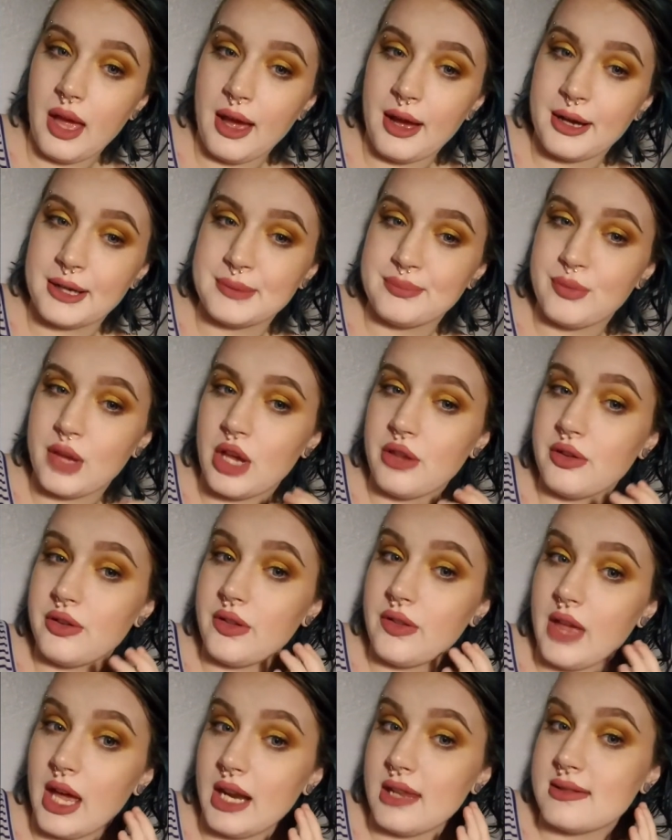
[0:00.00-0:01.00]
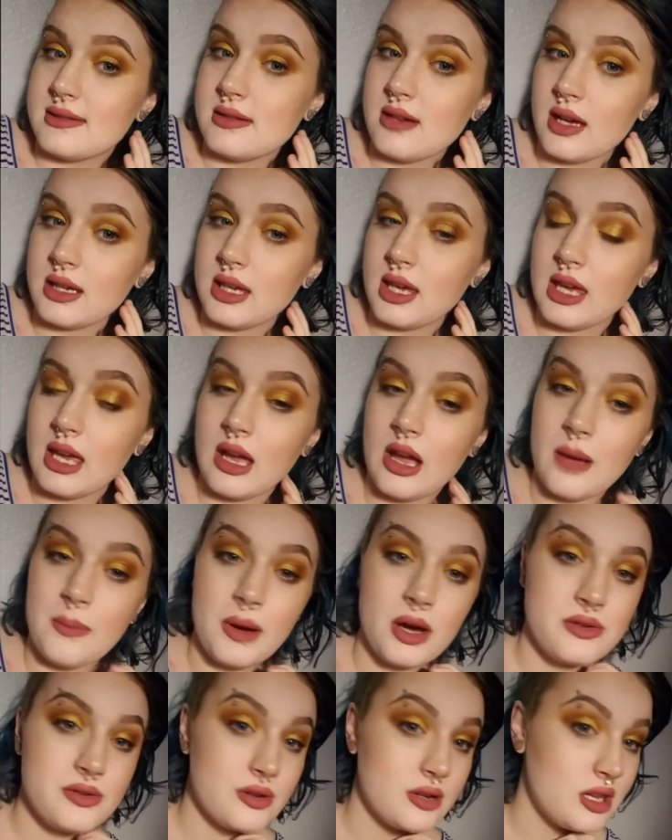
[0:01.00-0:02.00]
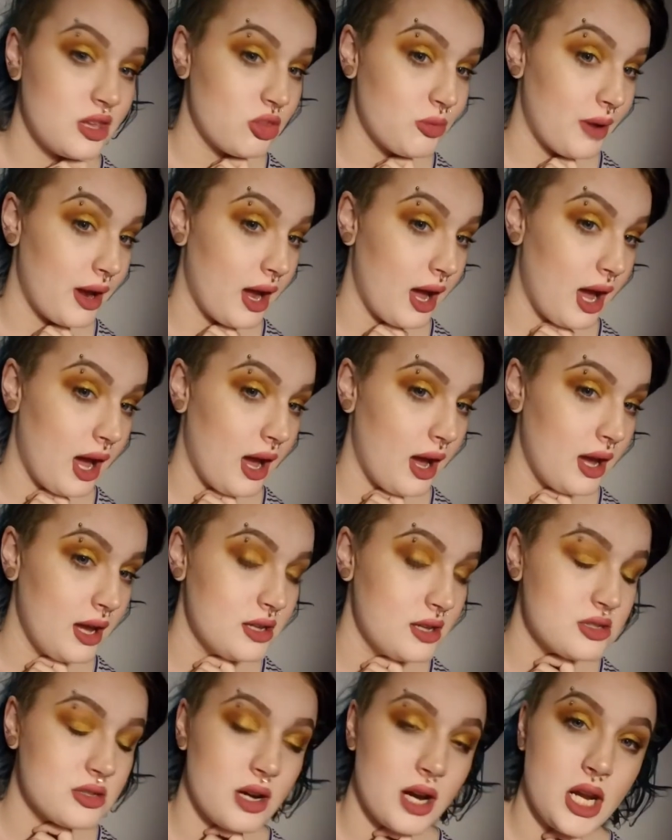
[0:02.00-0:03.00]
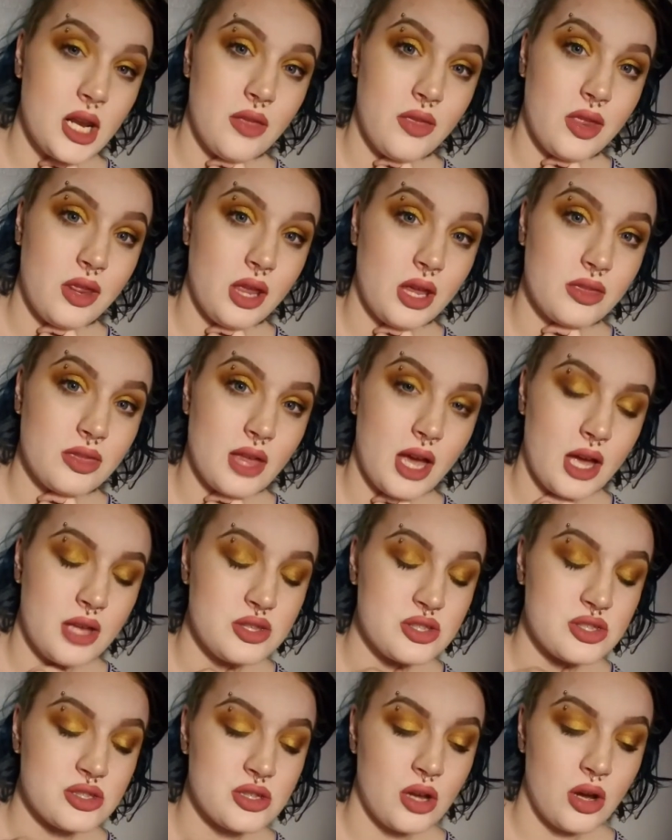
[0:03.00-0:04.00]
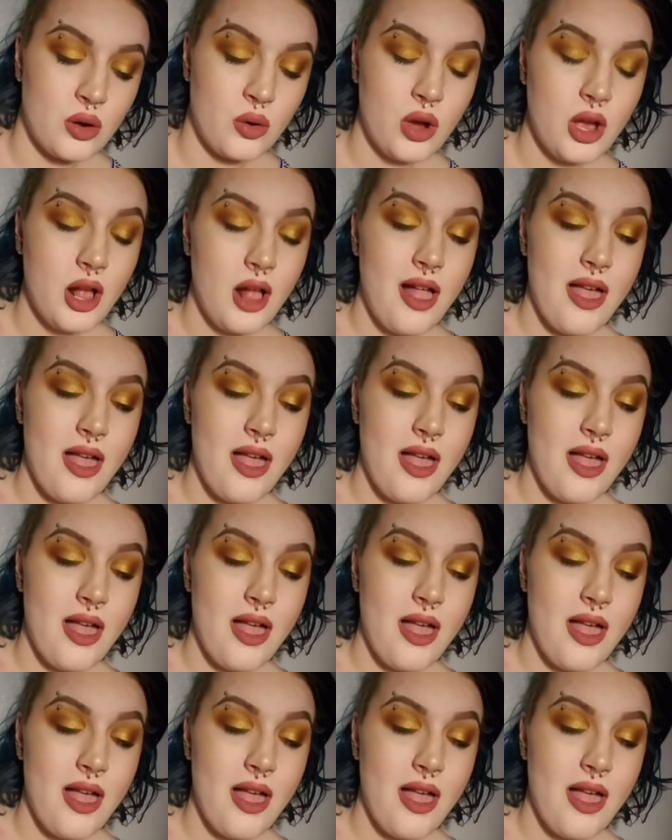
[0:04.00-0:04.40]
Other than that, it's not caking up underneath my eyes or anything like that, so